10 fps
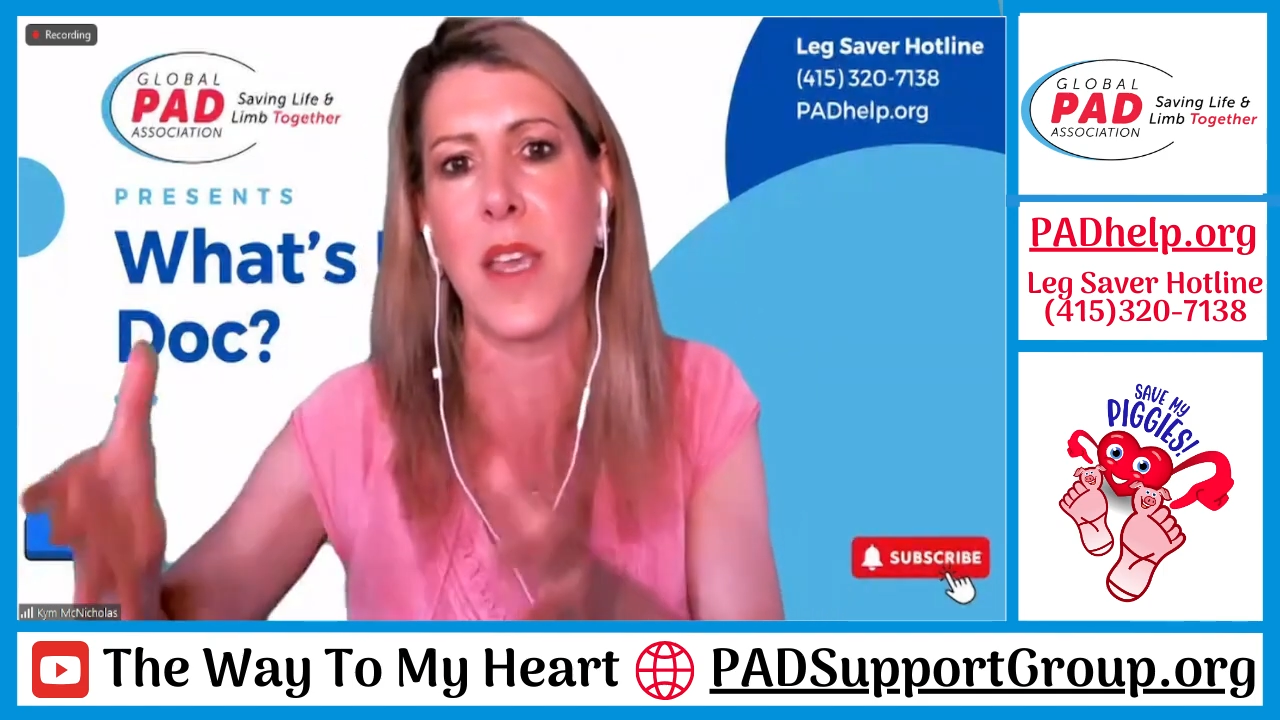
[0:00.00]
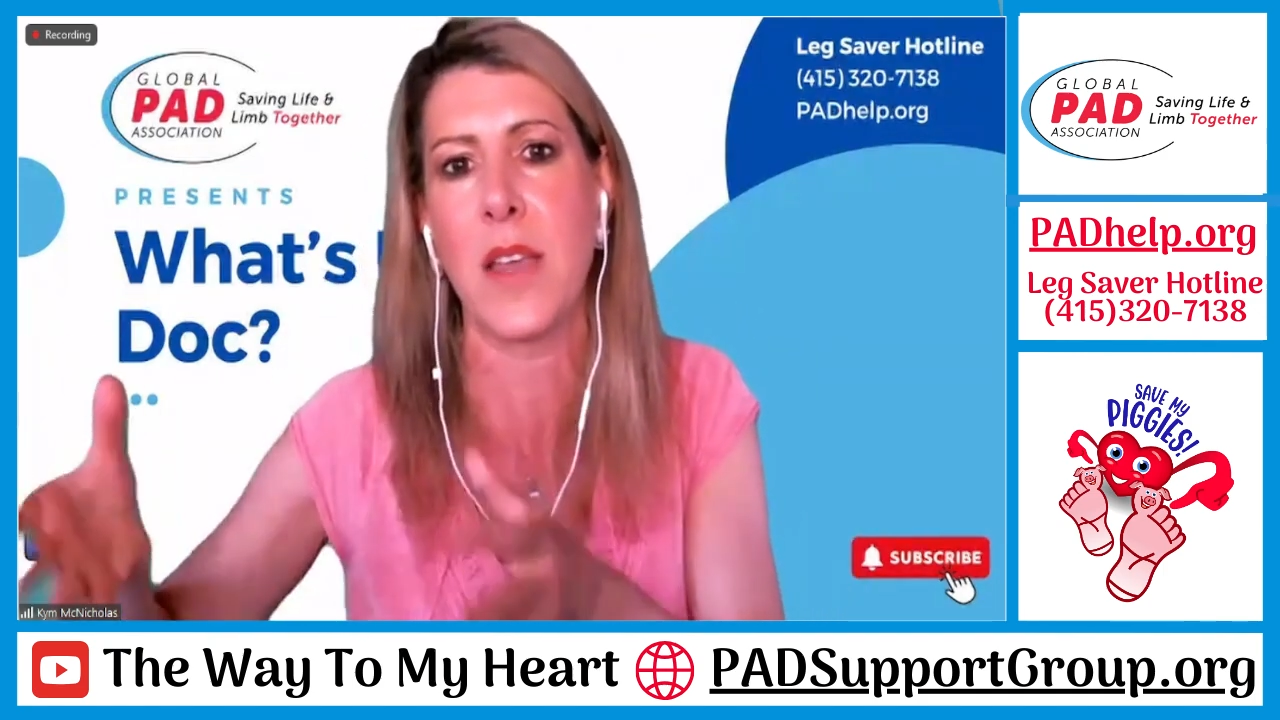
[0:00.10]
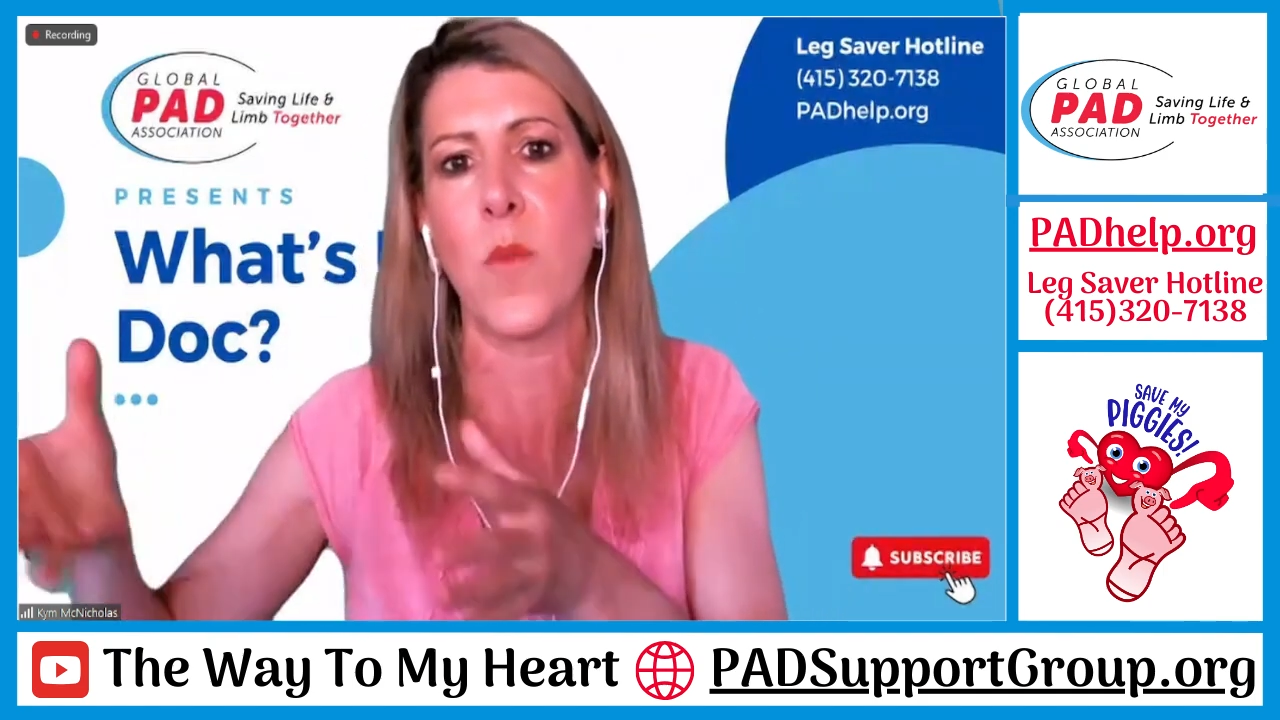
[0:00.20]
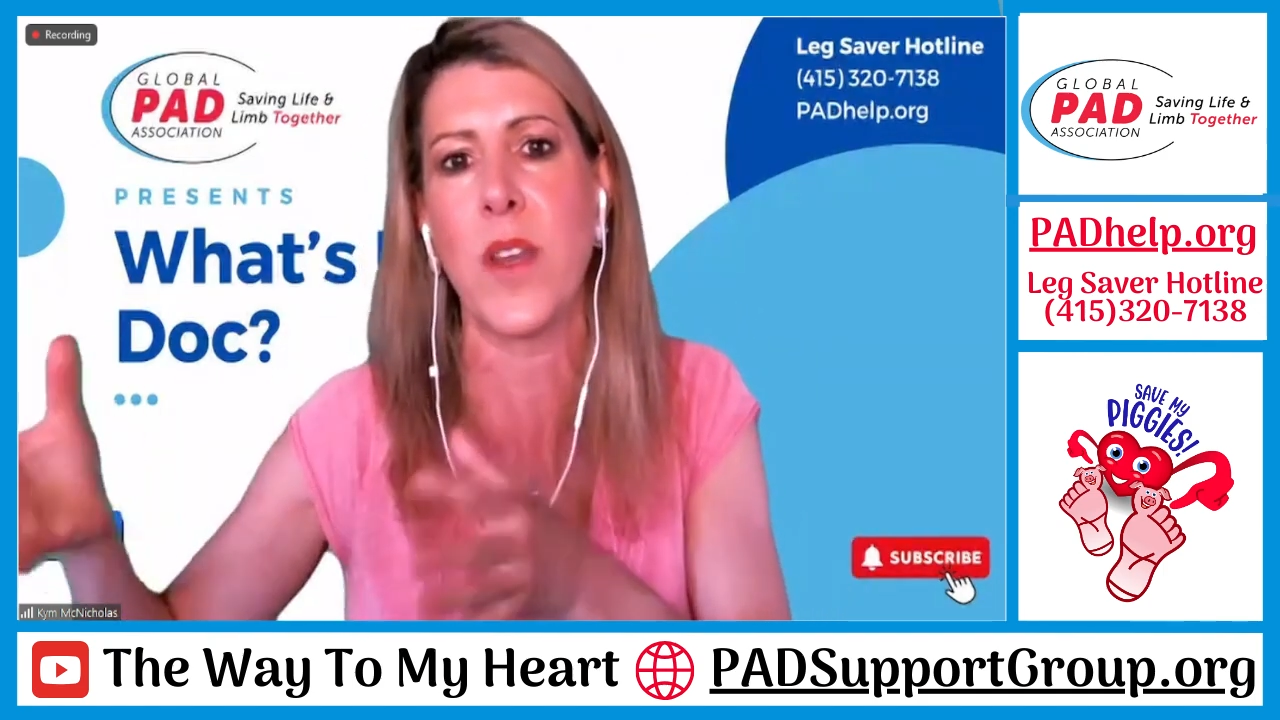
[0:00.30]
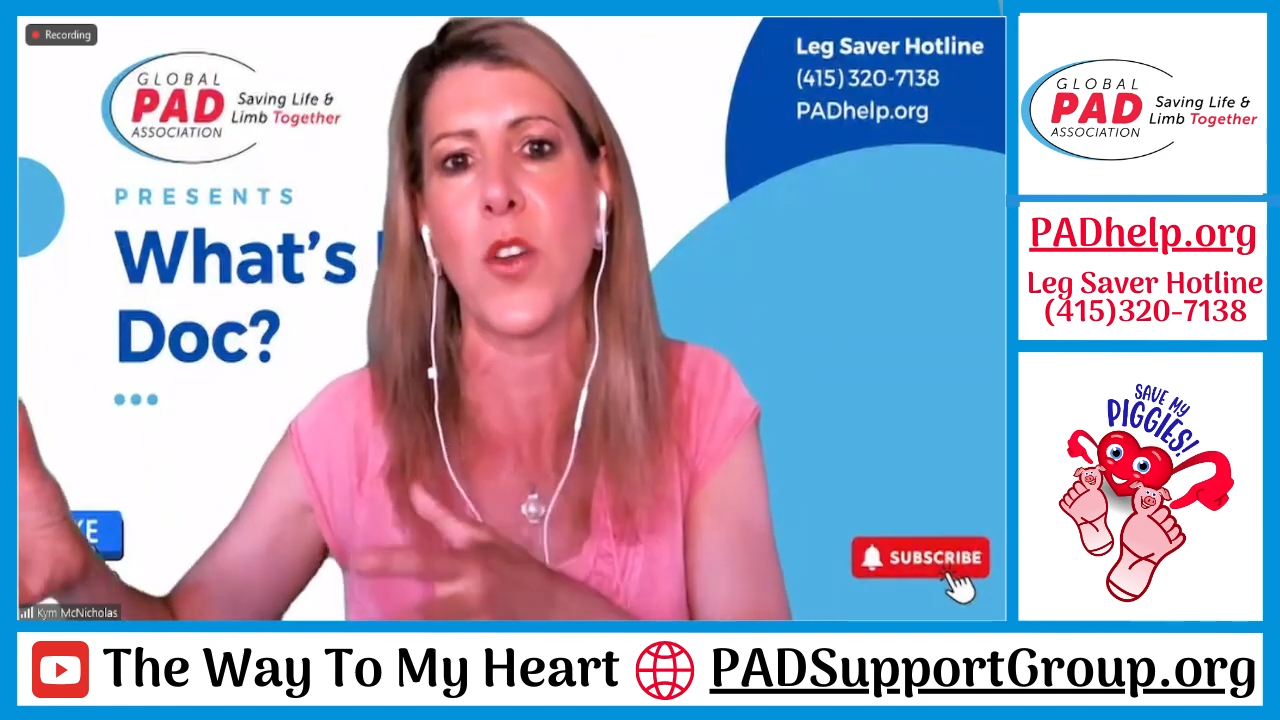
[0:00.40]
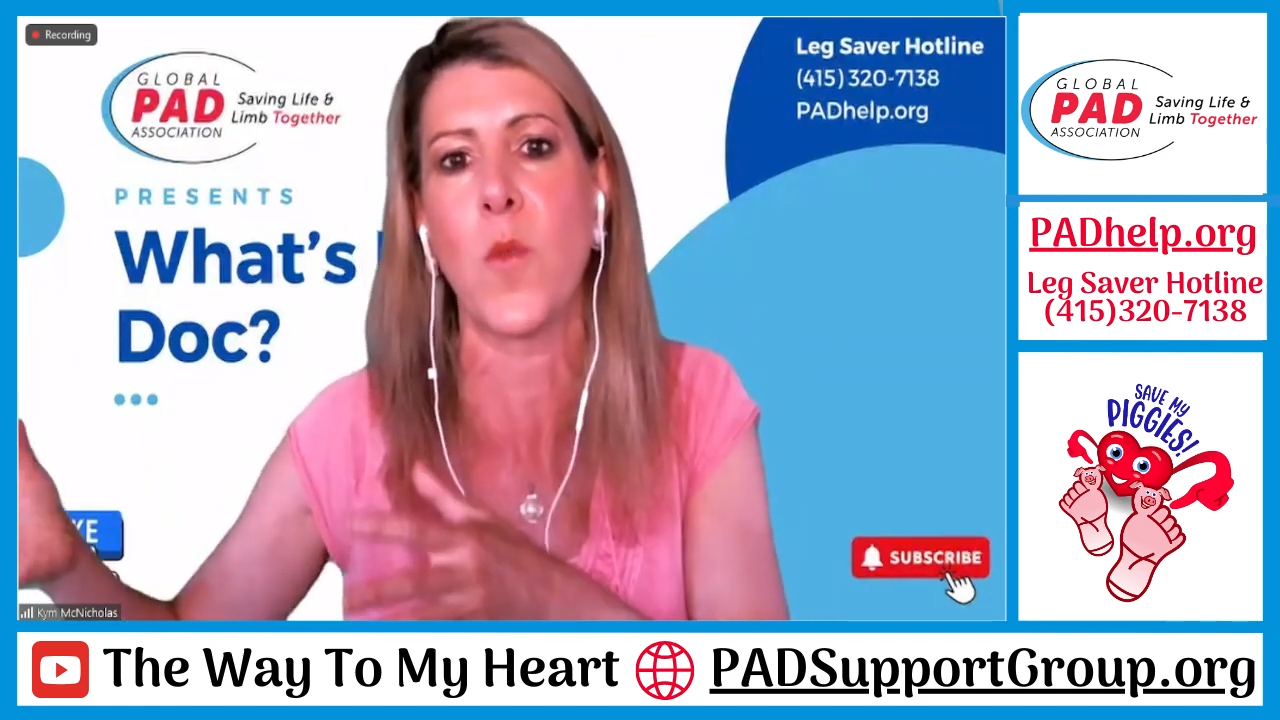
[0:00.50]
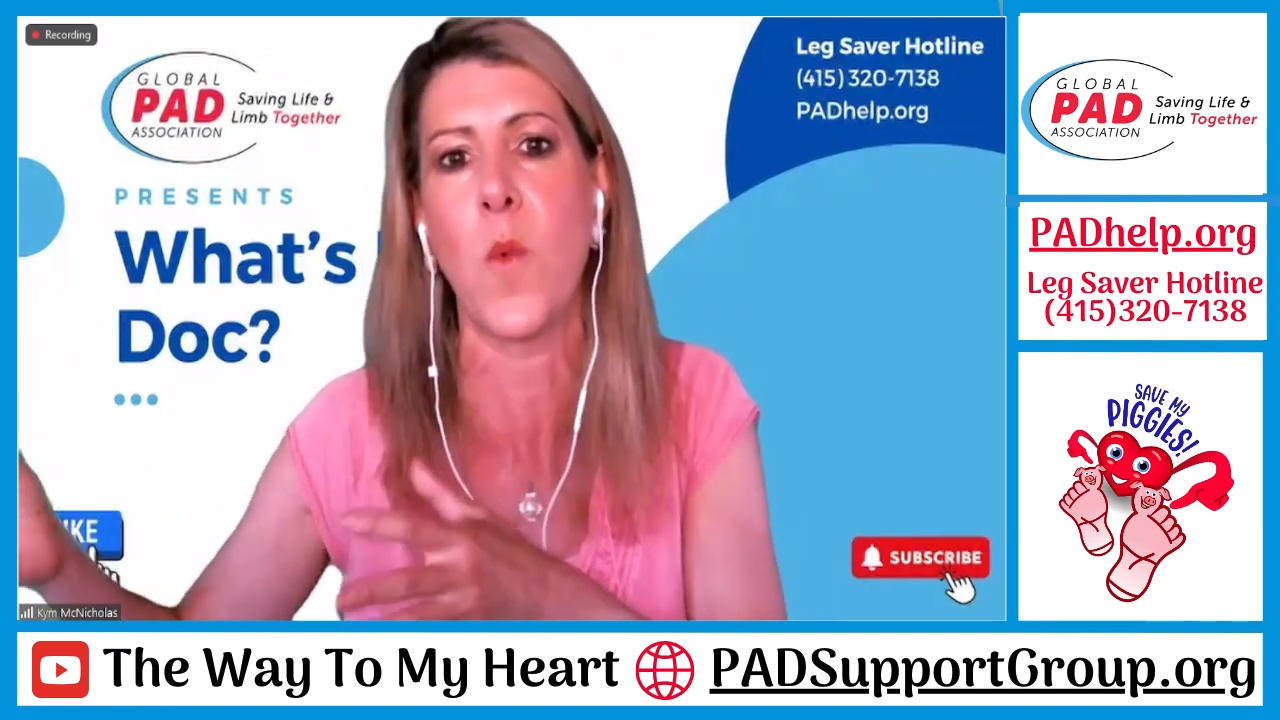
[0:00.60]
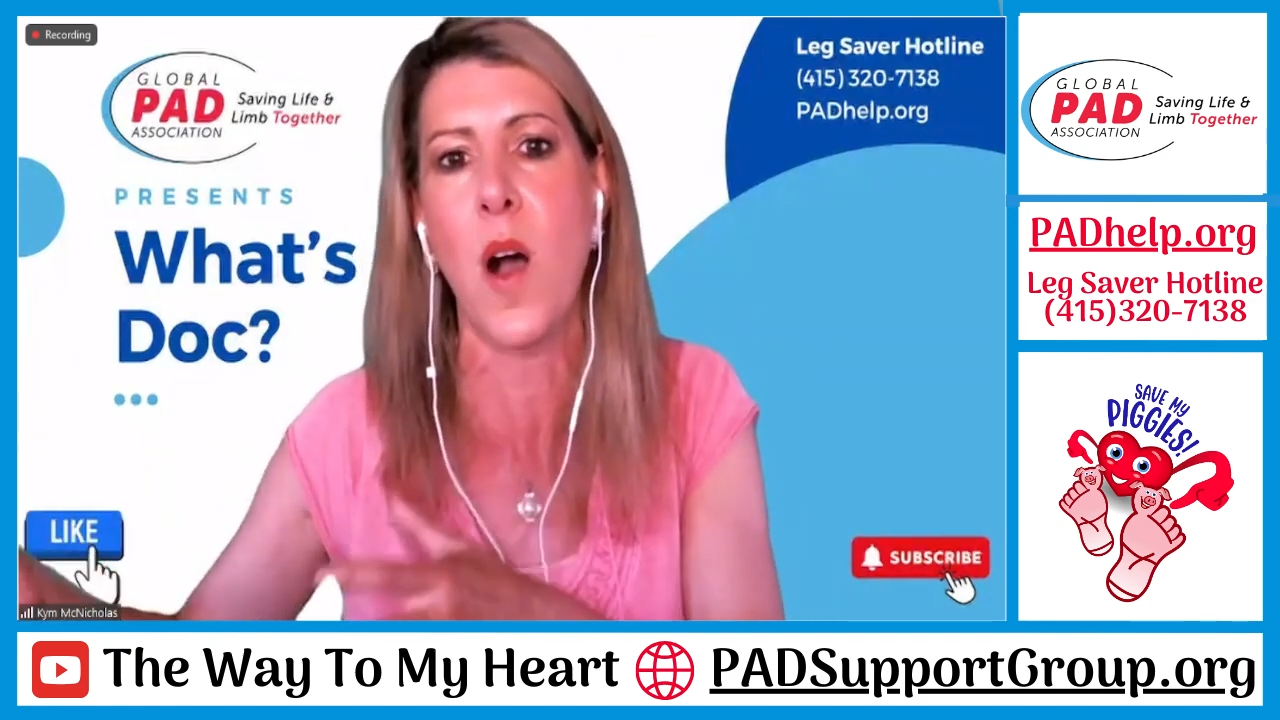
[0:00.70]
thing when you're